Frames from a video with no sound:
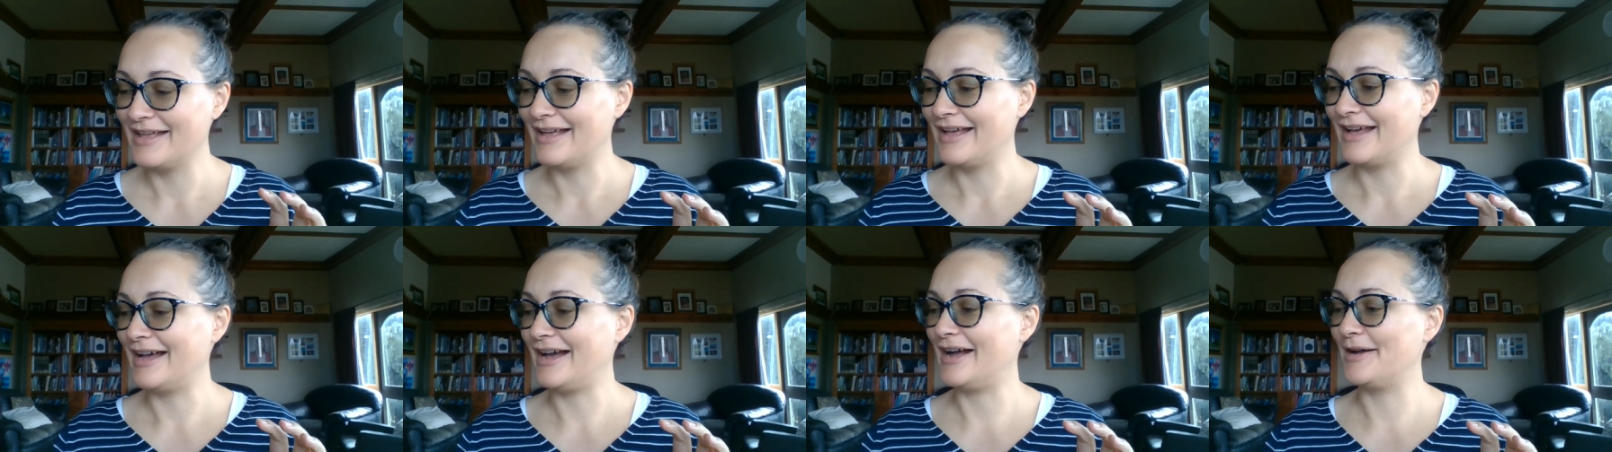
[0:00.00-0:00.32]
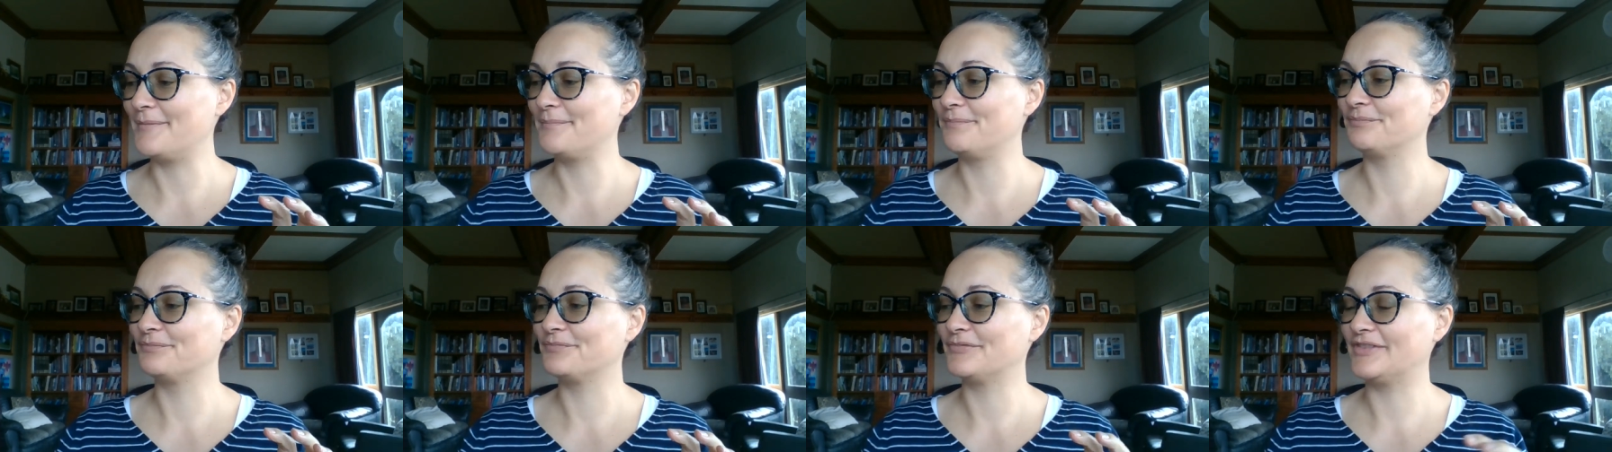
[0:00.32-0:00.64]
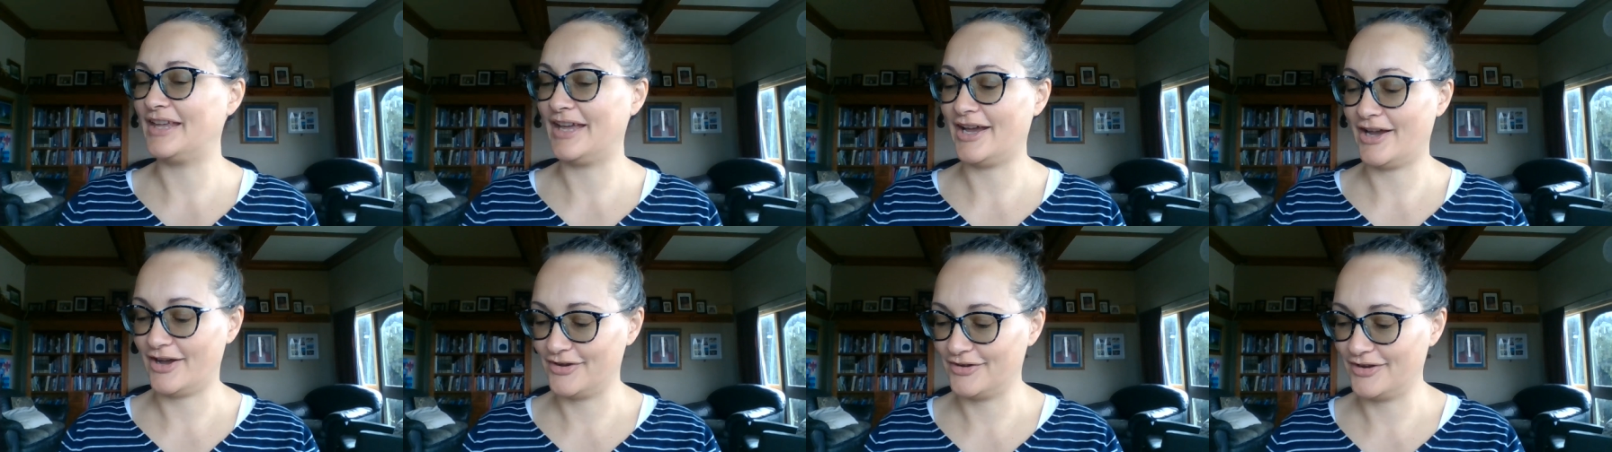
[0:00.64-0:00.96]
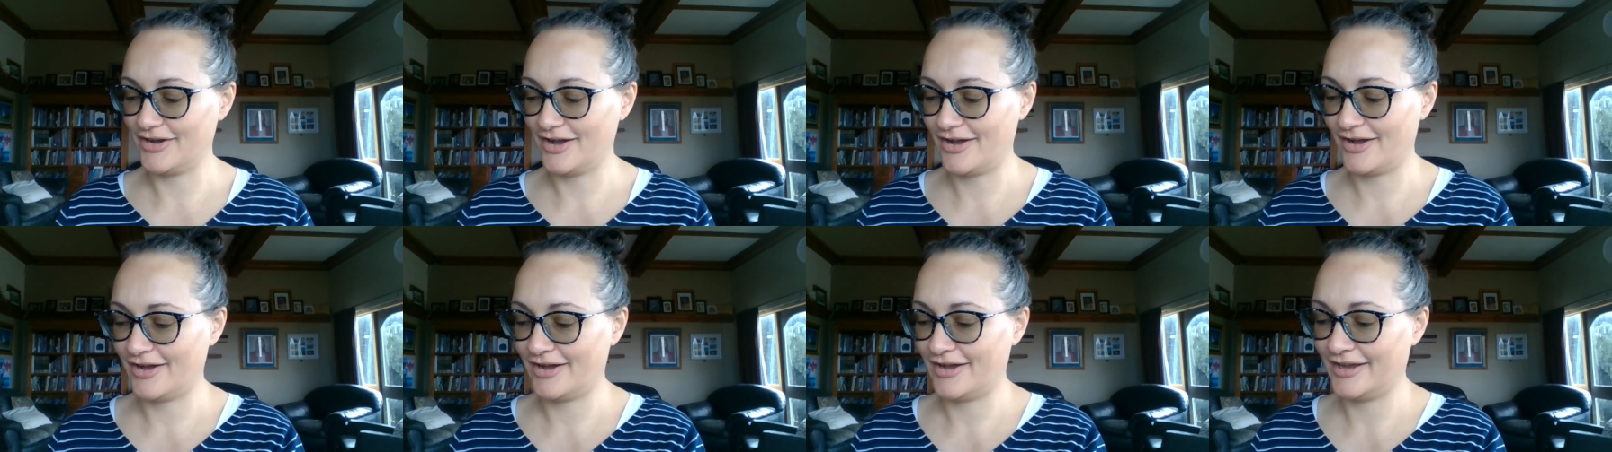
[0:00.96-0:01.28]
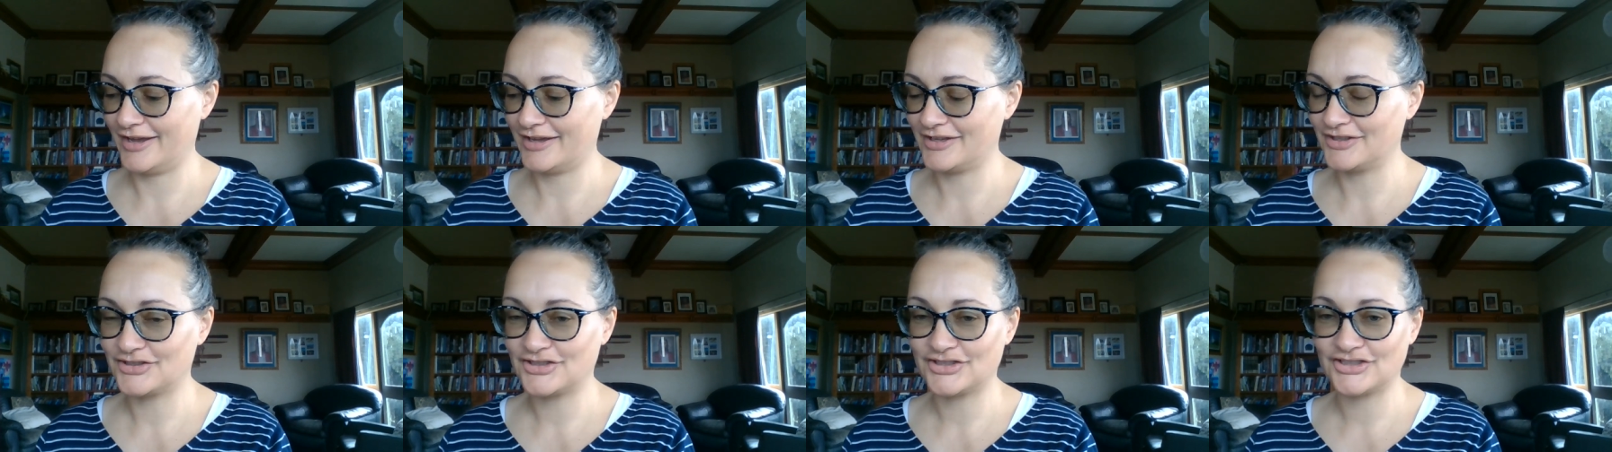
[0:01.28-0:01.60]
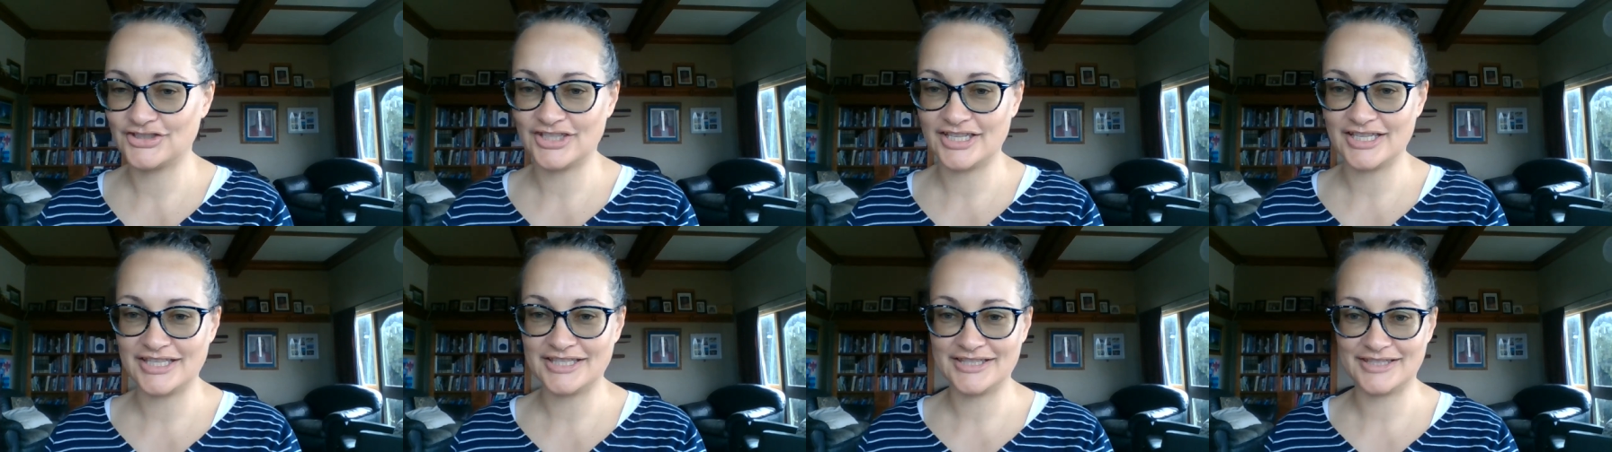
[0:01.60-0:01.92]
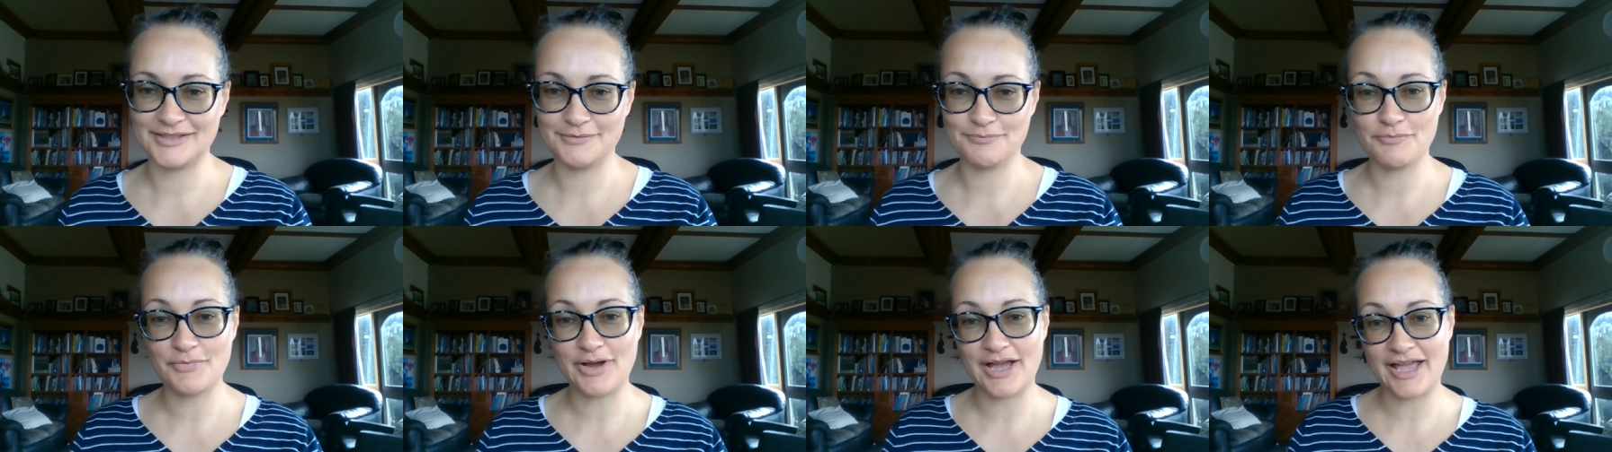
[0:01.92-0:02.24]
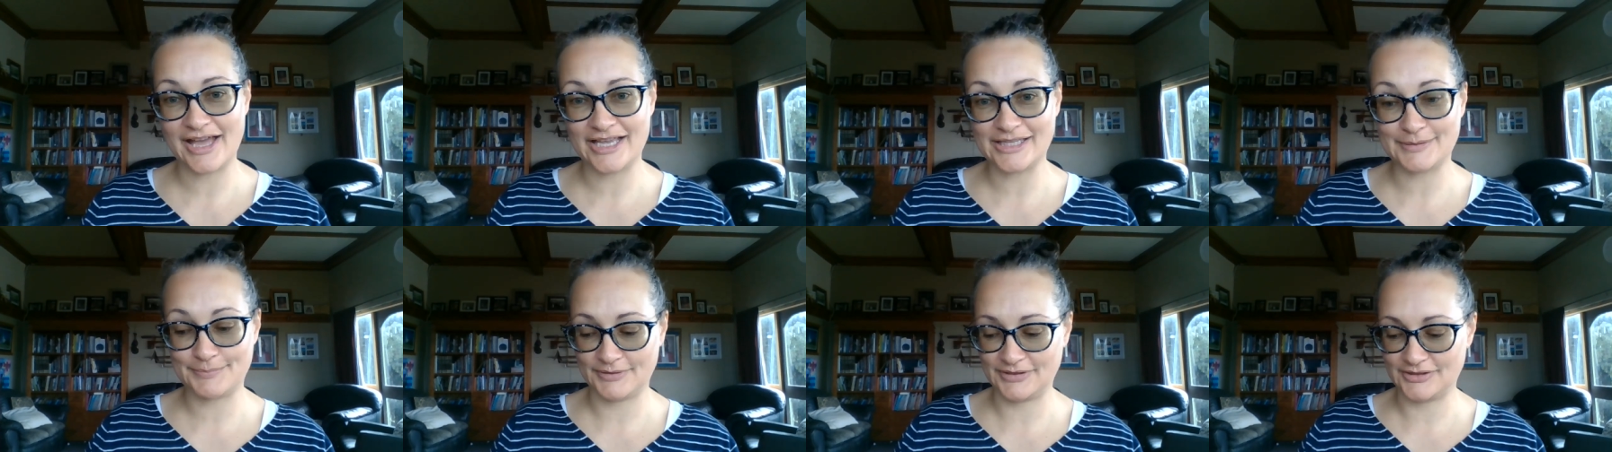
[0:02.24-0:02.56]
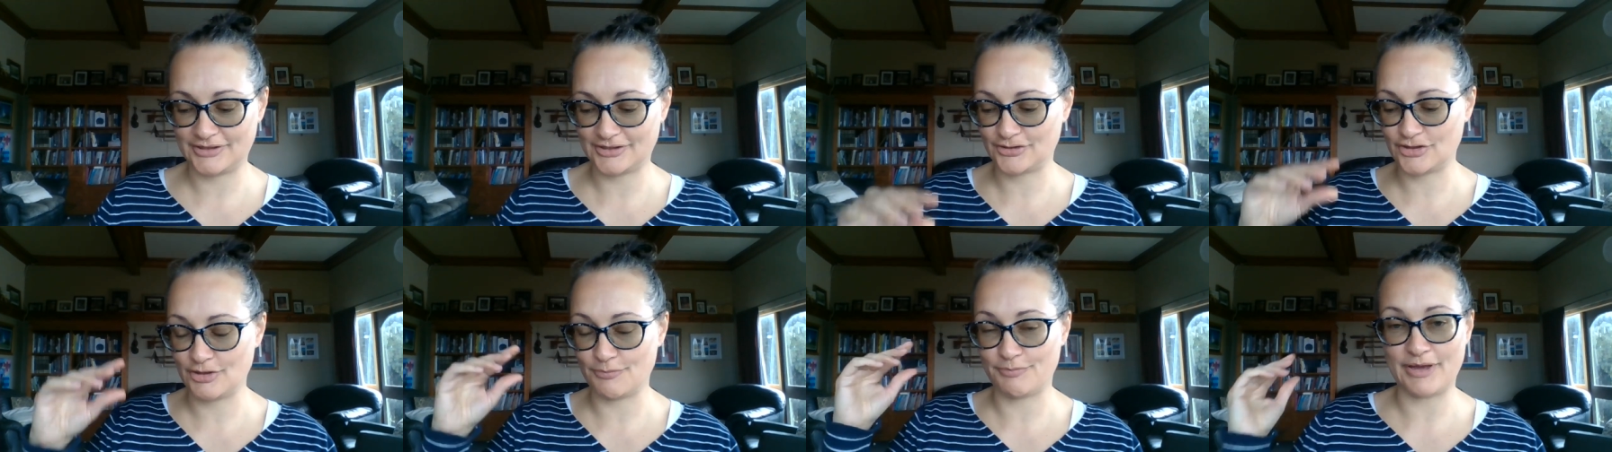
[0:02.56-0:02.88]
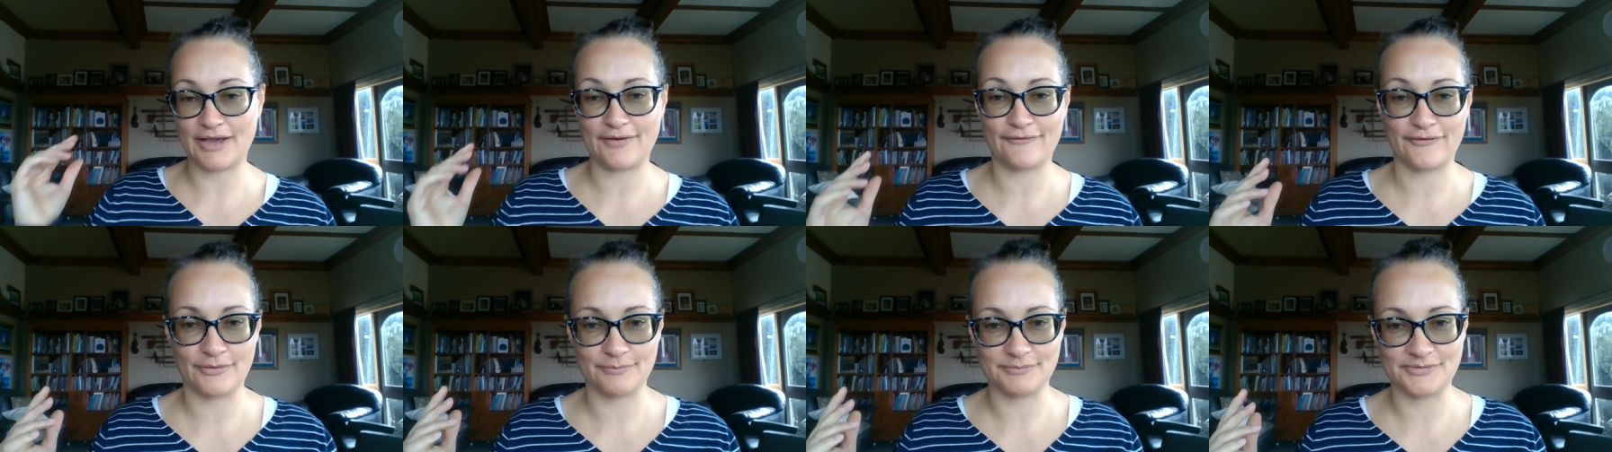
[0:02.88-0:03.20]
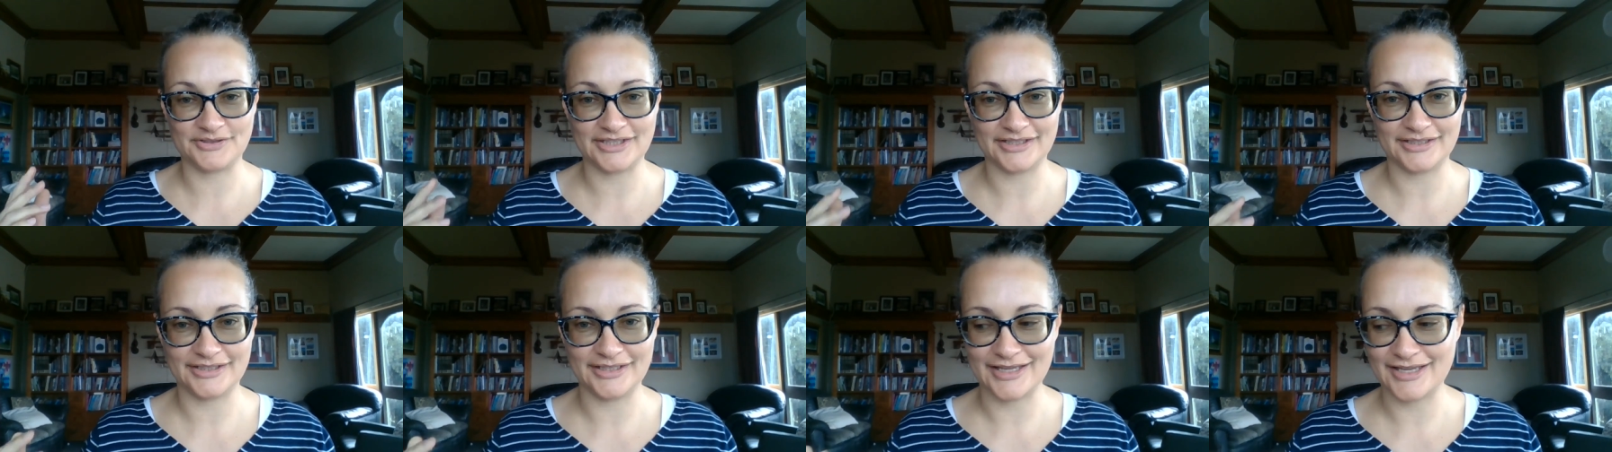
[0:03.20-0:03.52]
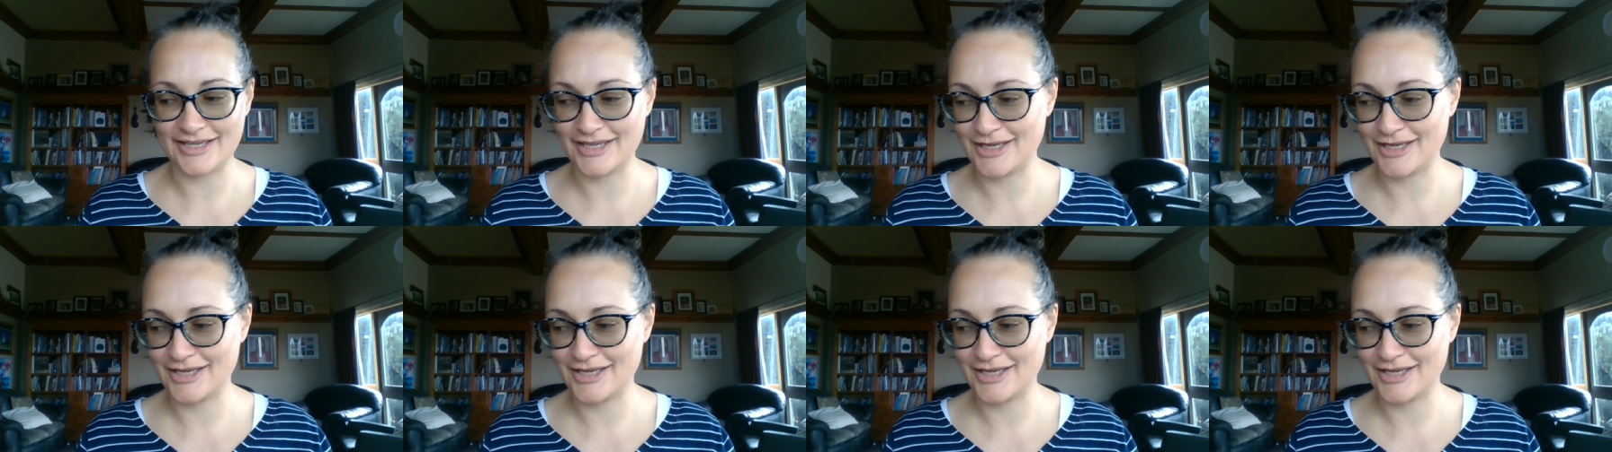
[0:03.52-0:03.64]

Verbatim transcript: Um, now I she my husband just got back from Sydney.